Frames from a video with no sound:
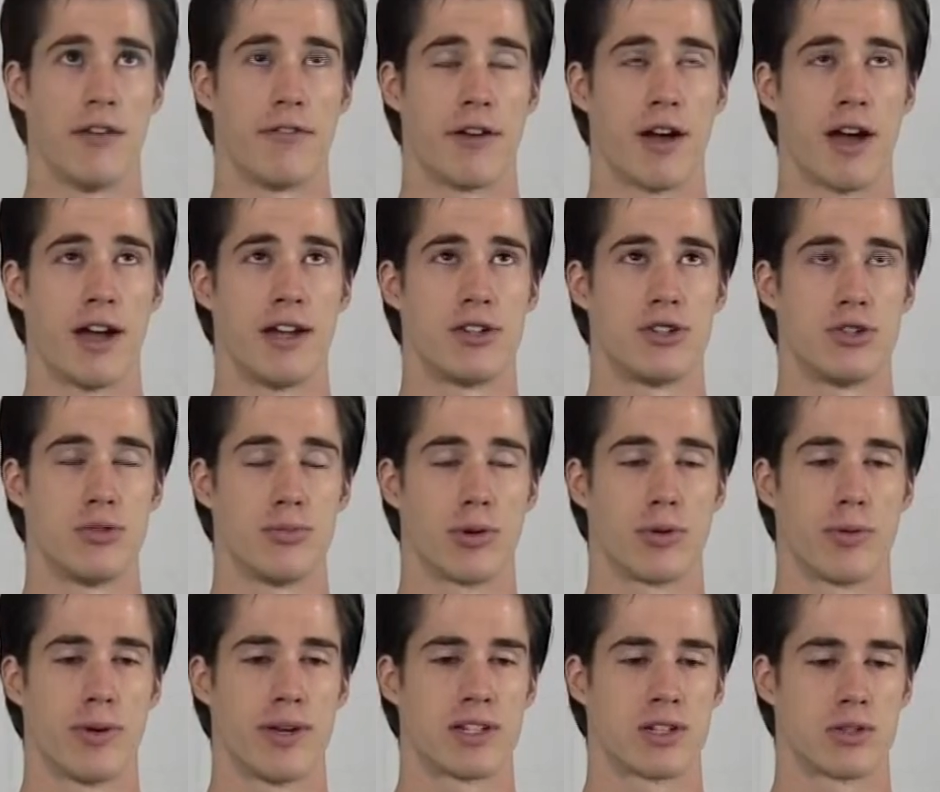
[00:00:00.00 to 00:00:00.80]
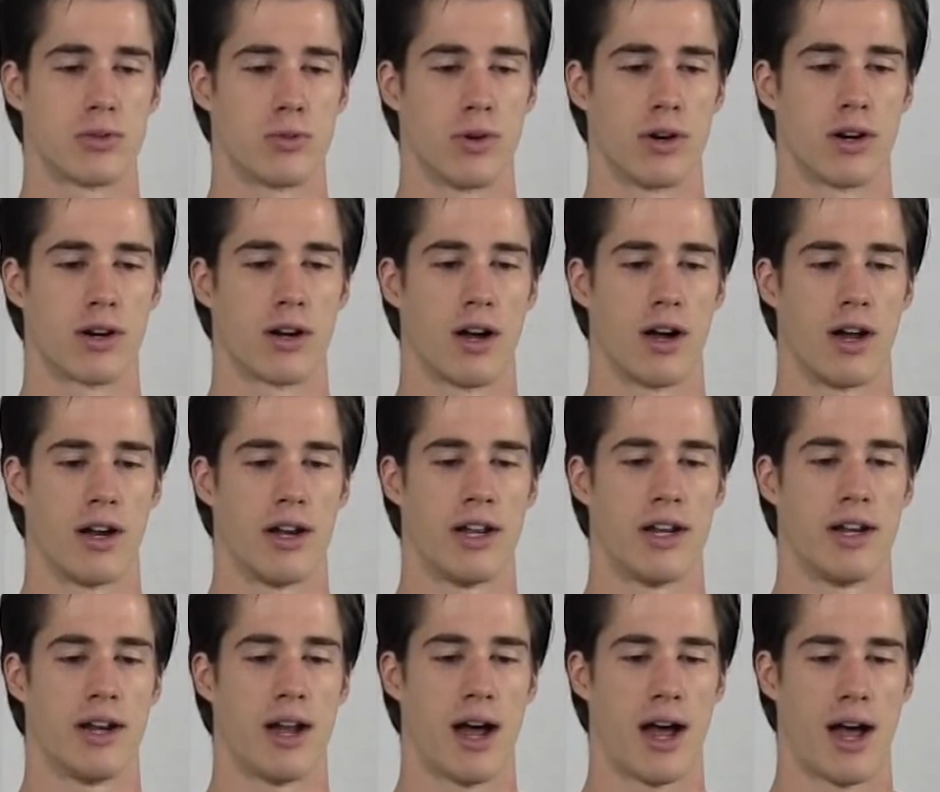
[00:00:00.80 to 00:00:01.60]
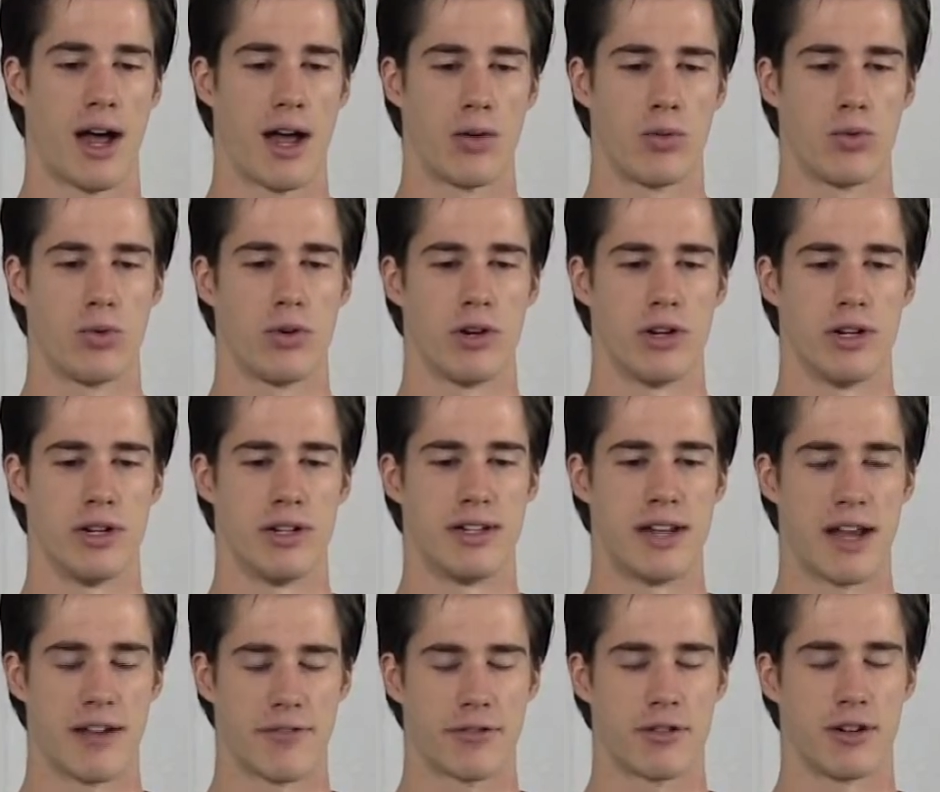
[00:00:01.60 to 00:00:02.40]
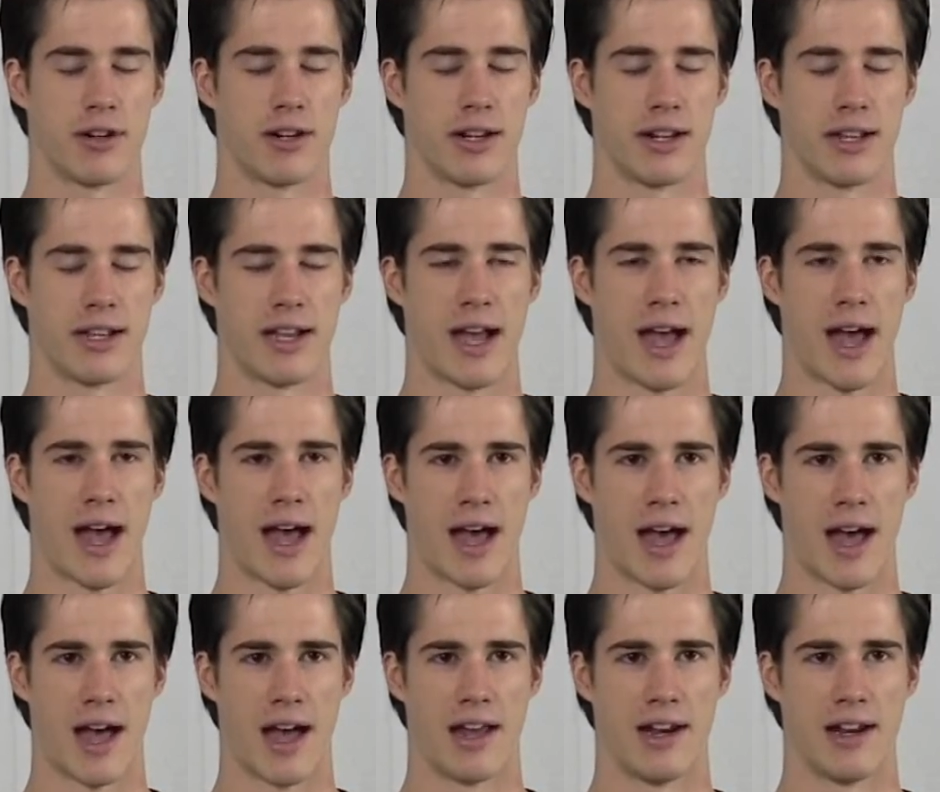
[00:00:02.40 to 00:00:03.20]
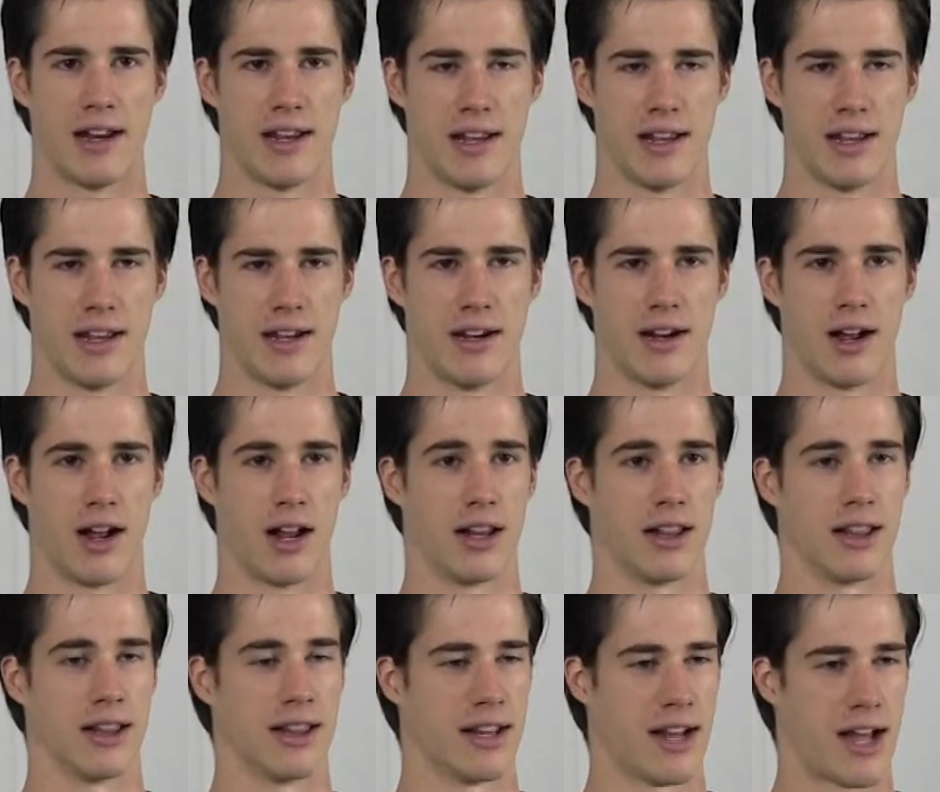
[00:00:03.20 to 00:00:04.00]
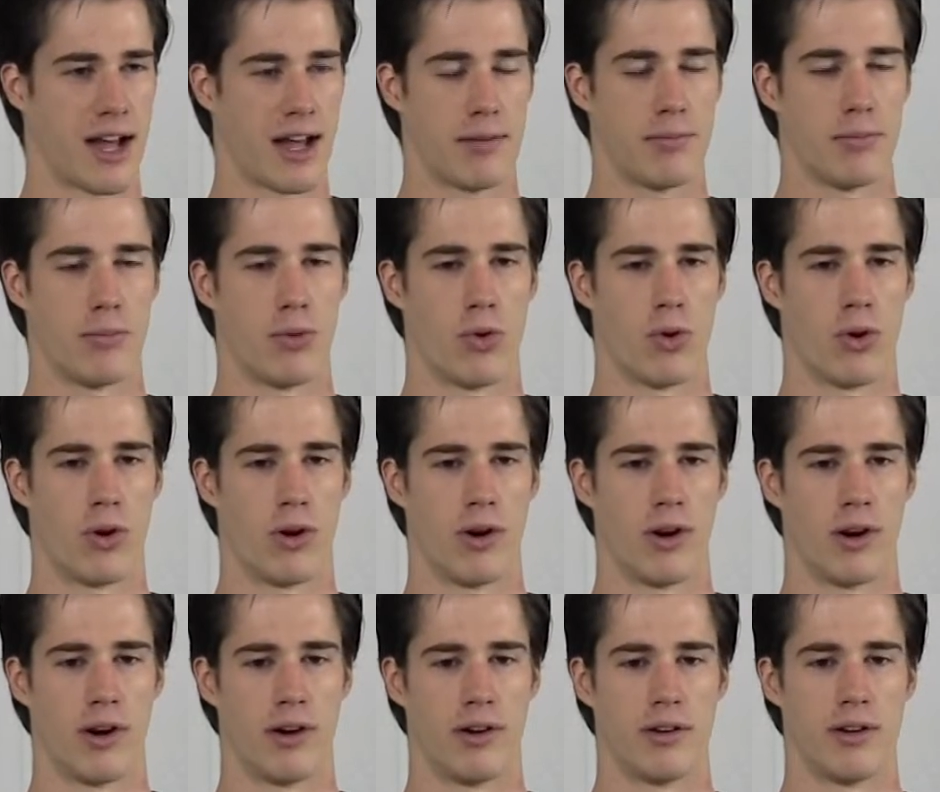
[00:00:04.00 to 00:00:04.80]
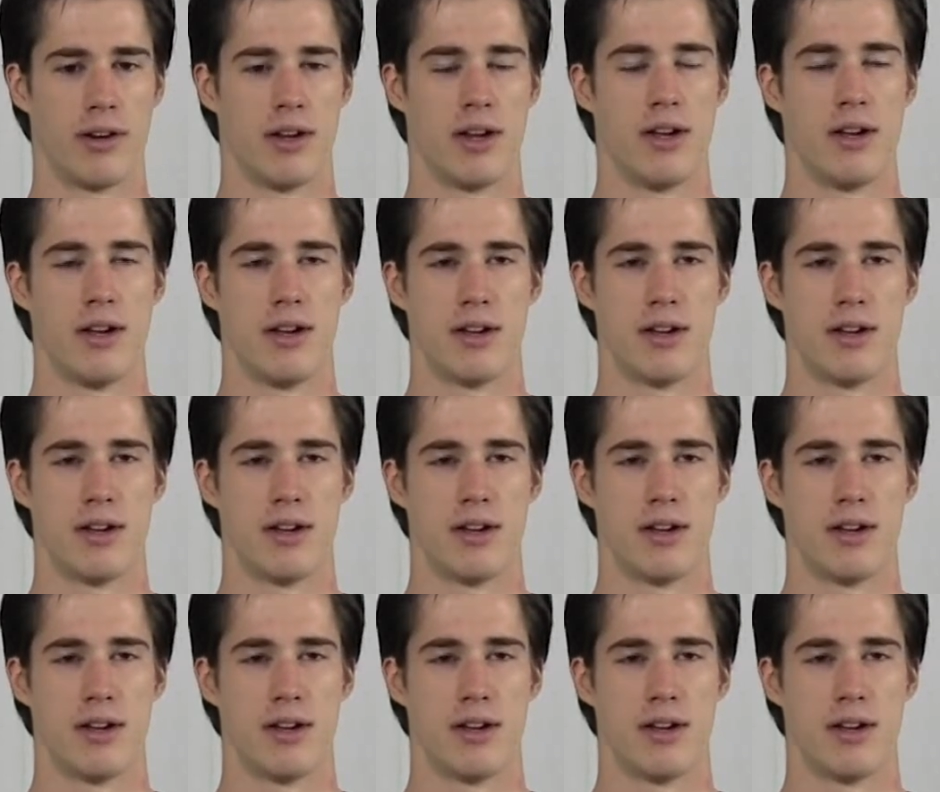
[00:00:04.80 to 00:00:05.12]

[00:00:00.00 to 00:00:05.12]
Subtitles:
If I had 2 more weeks to work on it, I would definitely add in a lot more